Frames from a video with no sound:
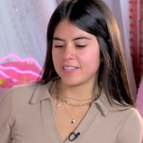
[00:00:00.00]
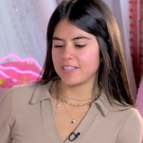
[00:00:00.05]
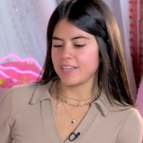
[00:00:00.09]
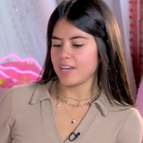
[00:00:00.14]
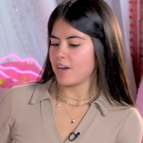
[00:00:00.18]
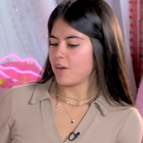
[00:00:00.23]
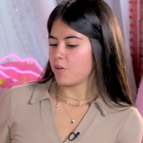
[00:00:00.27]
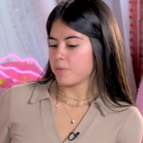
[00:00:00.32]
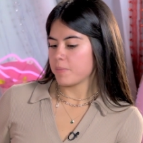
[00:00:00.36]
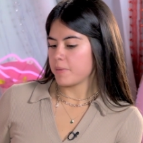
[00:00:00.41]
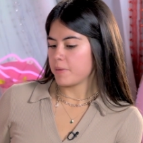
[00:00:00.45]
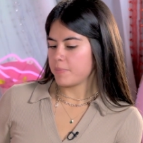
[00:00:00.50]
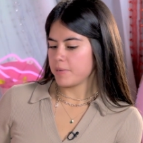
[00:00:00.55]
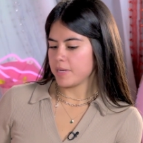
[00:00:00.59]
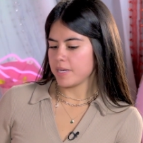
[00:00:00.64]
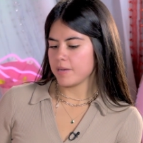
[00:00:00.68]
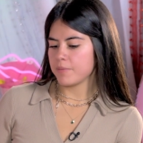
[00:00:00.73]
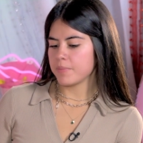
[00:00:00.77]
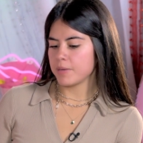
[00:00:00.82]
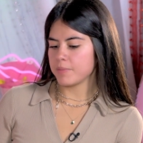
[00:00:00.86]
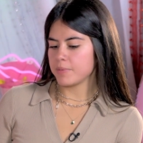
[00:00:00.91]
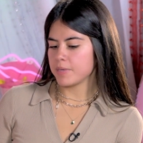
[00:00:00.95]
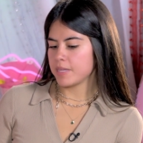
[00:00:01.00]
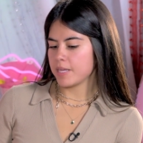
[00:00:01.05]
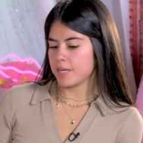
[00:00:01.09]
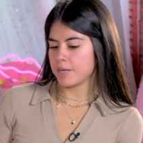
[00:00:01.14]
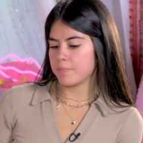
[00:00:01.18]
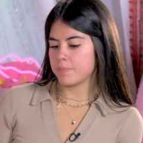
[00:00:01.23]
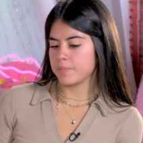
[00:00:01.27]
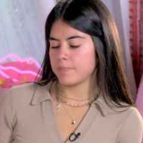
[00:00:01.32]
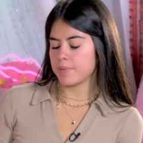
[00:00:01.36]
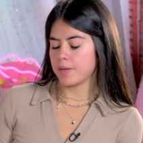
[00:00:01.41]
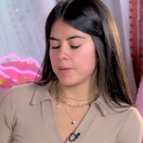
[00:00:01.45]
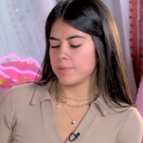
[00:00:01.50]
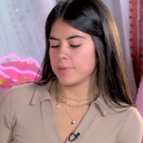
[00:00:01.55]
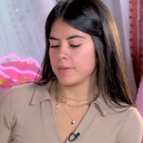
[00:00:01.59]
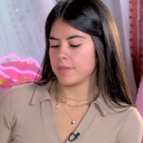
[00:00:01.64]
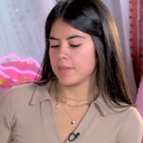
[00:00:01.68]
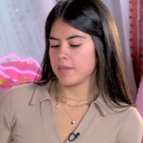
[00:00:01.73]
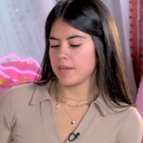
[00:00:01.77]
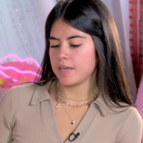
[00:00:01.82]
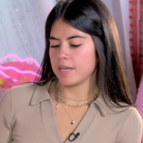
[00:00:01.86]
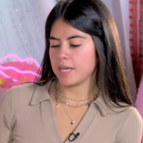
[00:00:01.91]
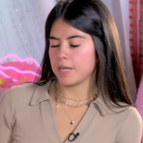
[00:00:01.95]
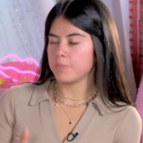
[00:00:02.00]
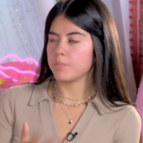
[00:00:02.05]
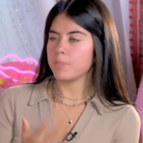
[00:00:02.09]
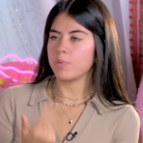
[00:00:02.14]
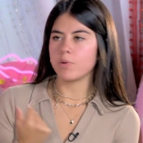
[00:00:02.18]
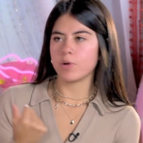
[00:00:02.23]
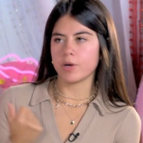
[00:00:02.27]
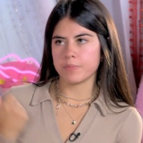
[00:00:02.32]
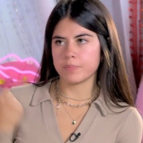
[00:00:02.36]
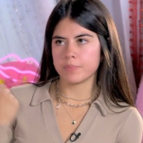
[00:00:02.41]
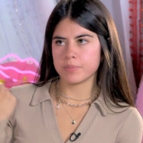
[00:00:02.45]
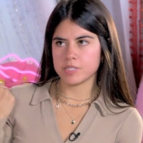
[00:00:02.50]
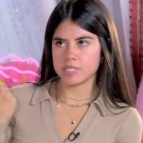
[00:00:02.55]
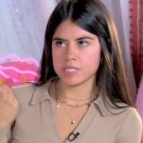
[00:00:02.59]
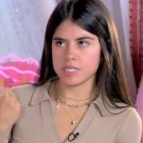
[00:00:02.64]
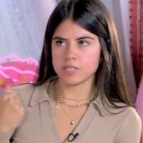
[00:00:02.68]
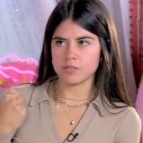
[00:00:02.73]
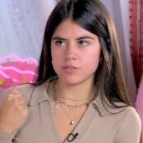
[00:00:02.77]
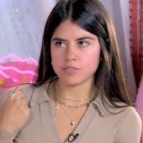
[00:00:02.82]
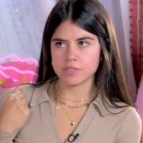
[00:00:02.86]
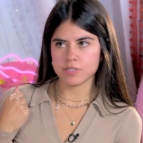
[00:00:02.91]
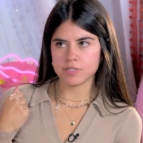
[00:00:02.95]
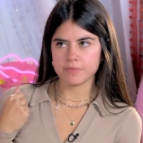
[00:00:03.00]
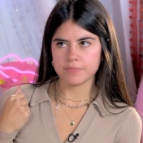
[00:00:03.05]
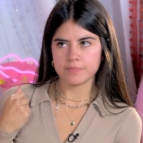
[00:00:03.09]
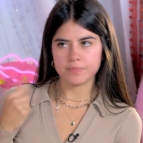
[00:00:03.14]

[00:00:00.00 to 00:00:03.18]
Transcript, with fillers: Yeah, or maybe maybe they maybe they import potatoes.